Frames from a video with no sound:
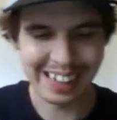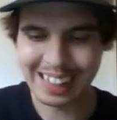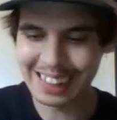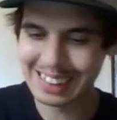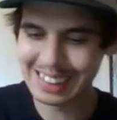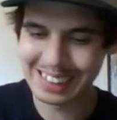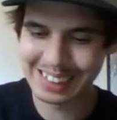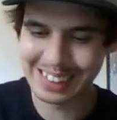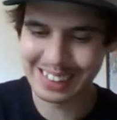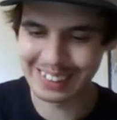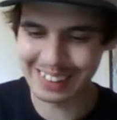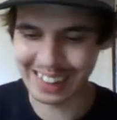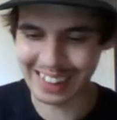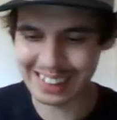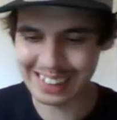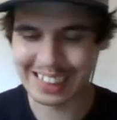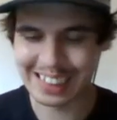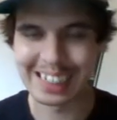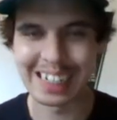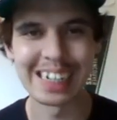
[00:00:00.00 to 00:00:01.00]
that
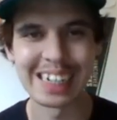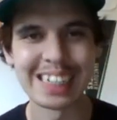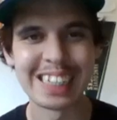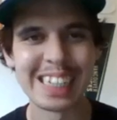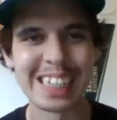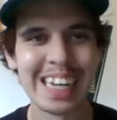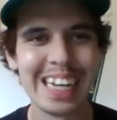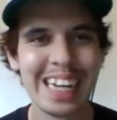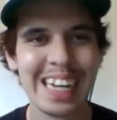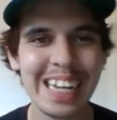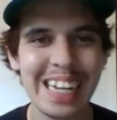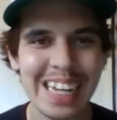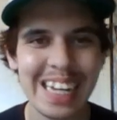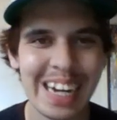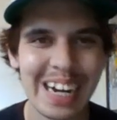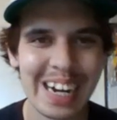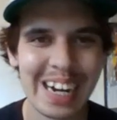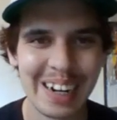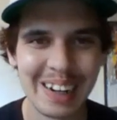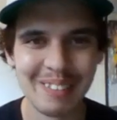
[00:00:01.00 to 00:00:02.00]
drives me crazy.
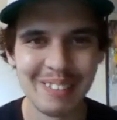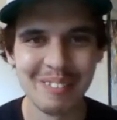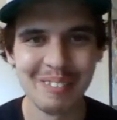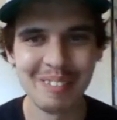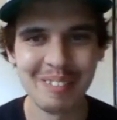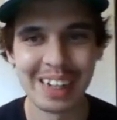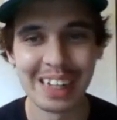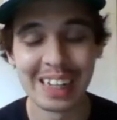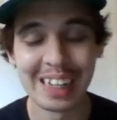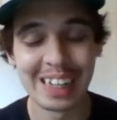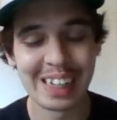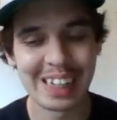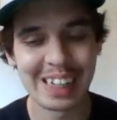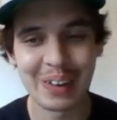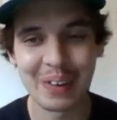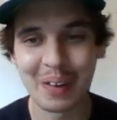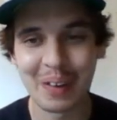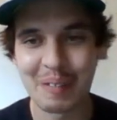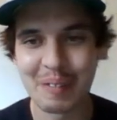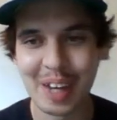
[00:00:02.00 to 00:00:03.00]
Um,
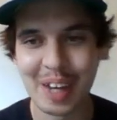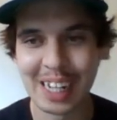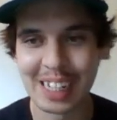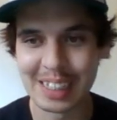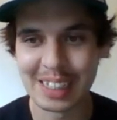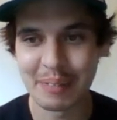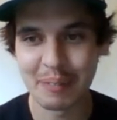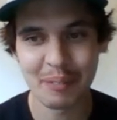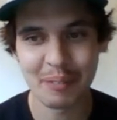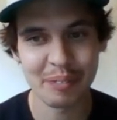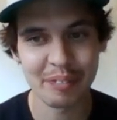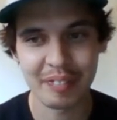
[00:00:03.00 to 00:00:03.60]
Corey Mace.